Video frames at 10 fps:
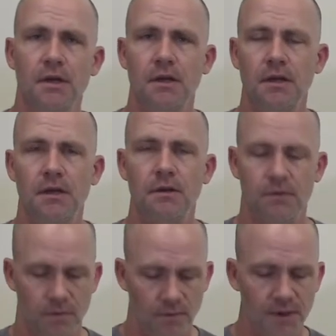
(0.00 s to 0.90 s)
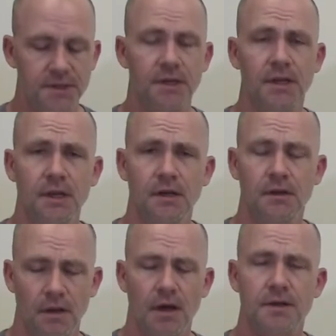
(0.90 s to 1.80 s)
He recently
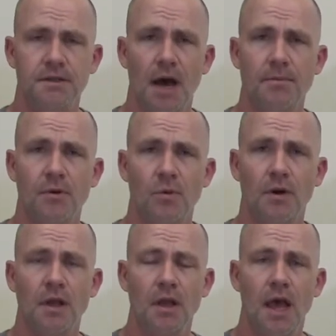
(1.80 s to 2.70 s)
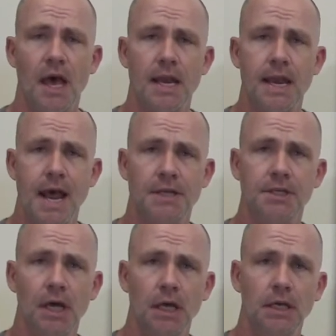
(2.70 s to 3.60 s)
stopped working at
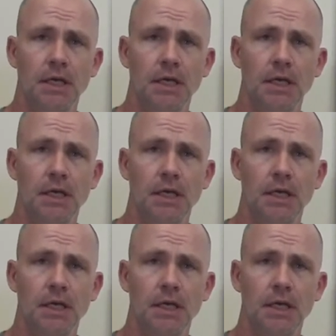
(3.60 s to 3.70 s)
NASA.